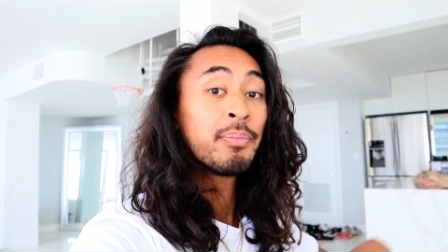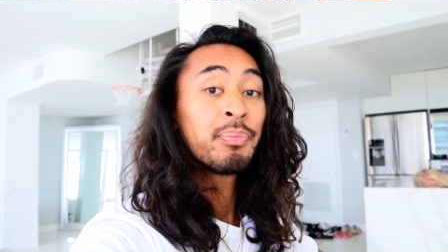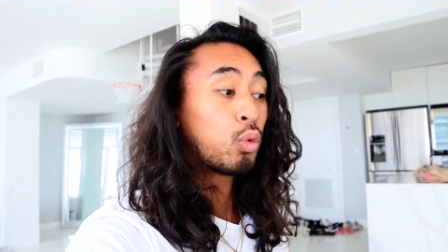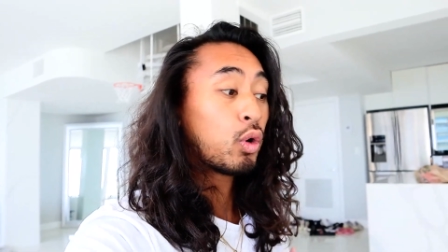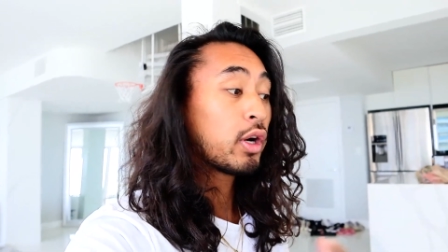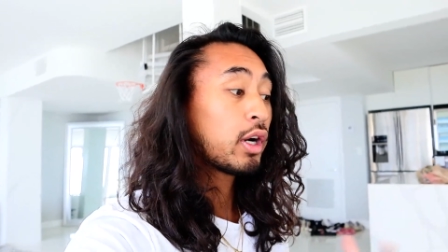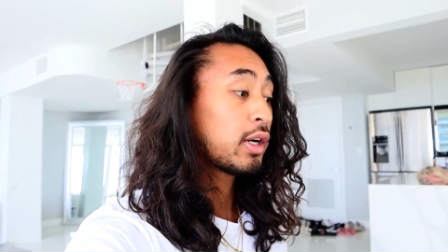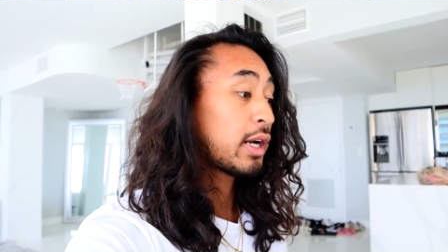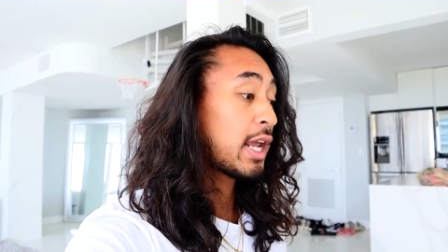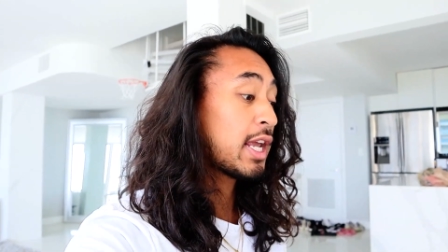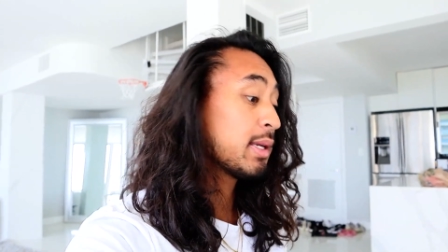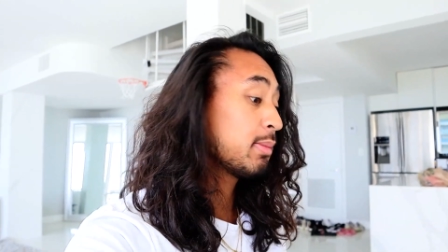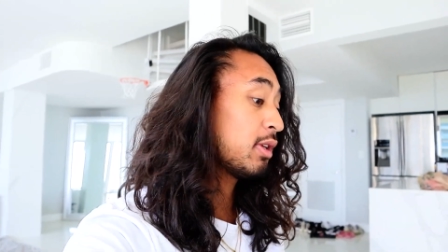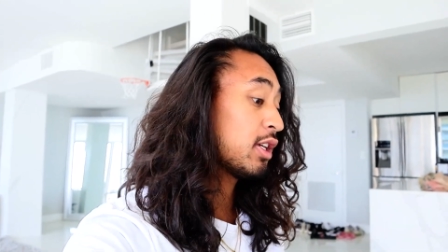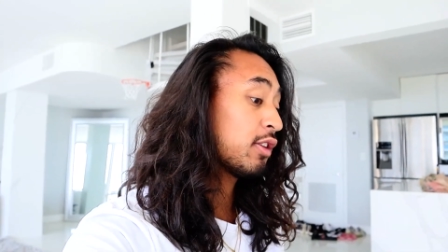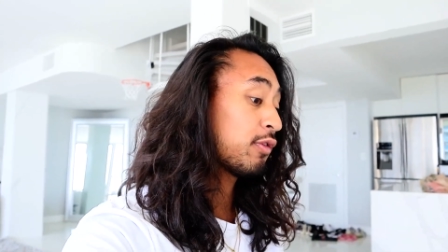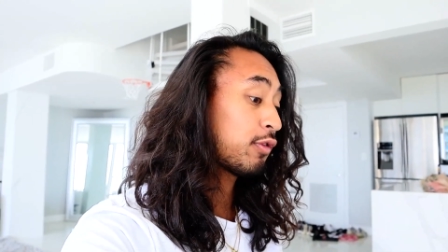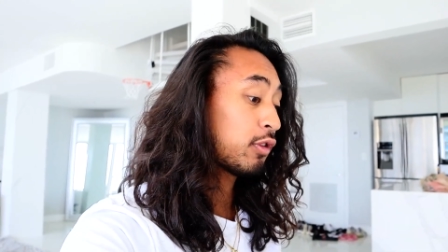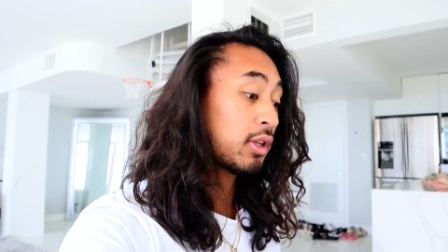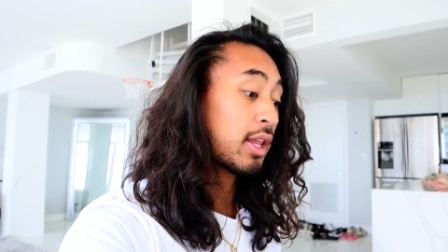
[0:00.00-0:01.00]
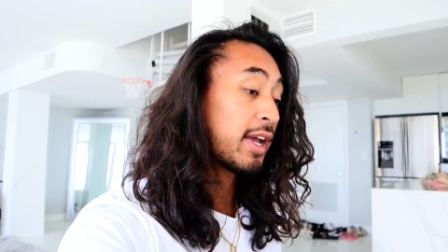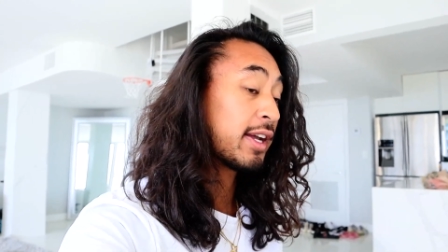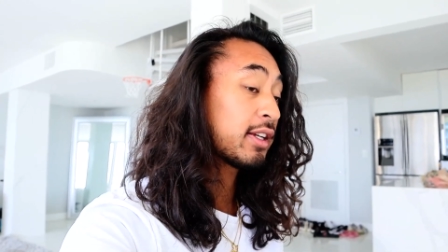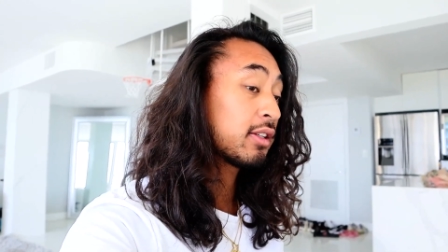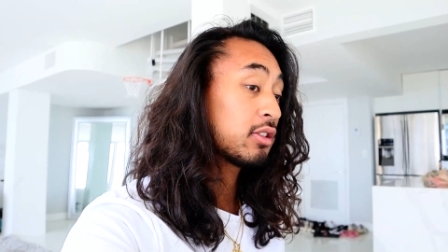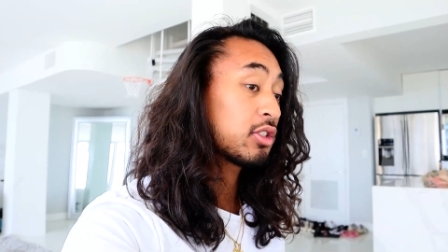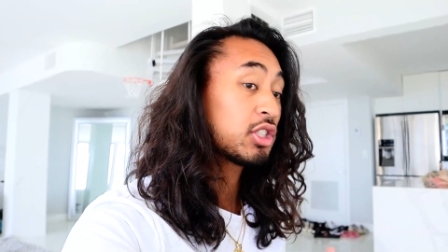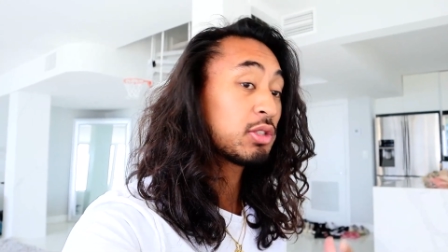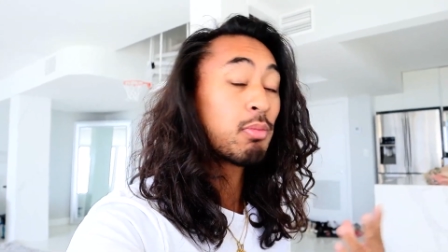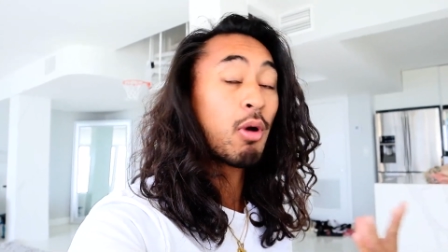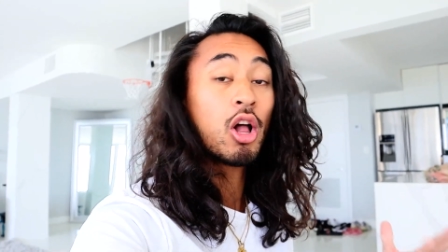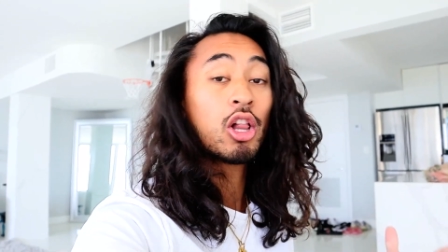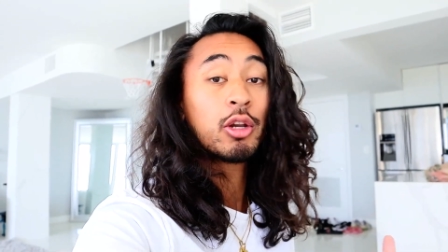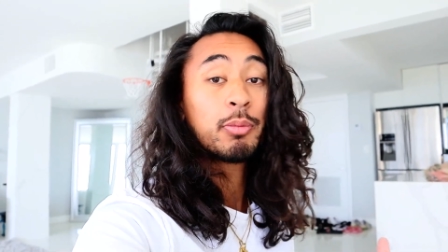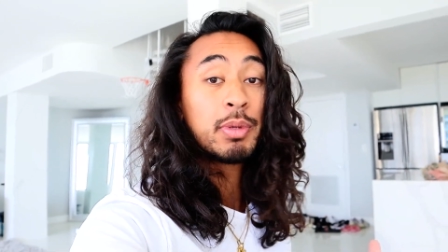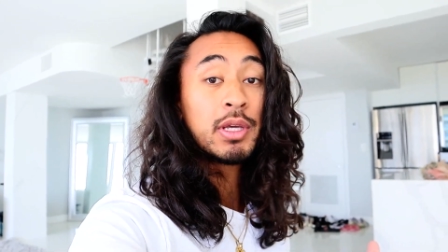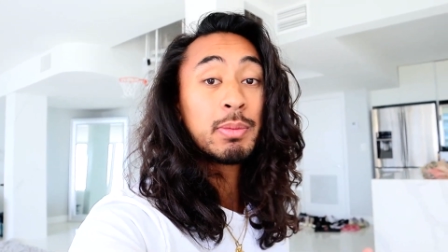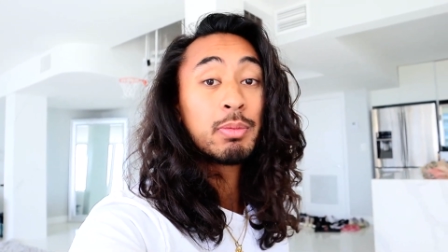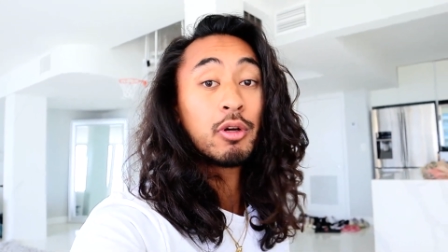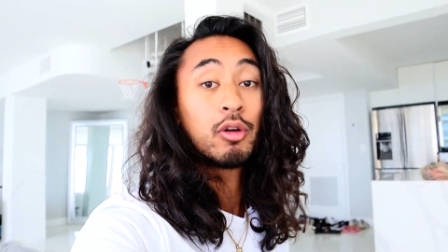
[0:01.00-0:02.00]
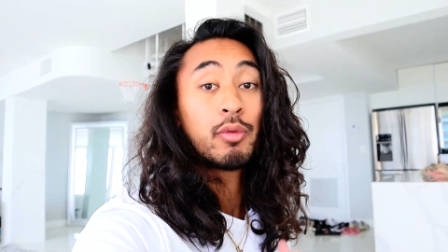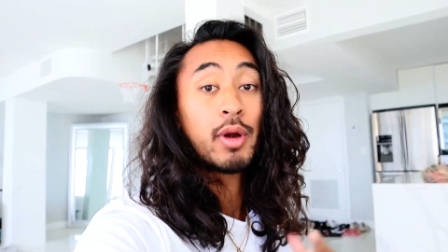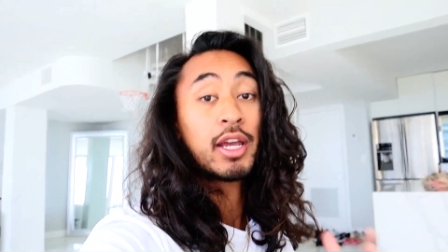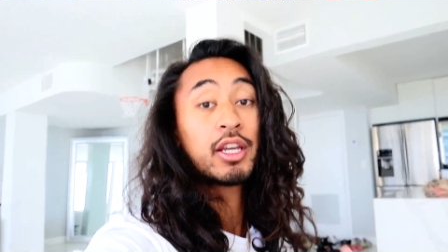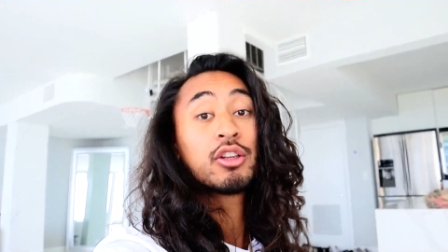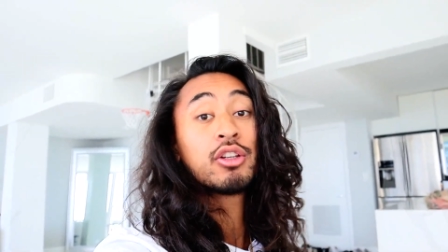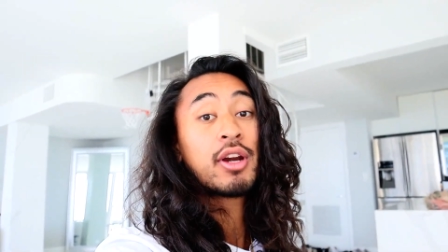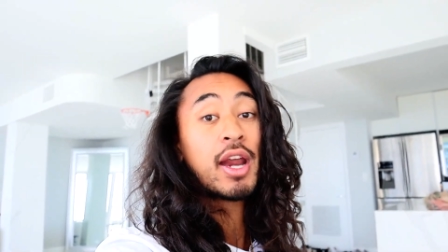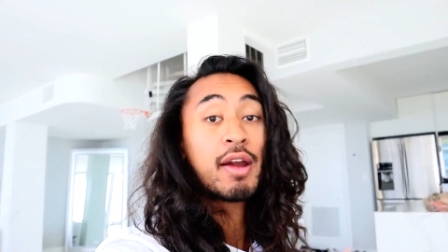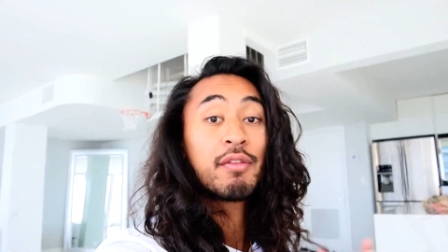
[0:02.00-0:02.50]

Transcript: We're aiming for like smaller people, regular,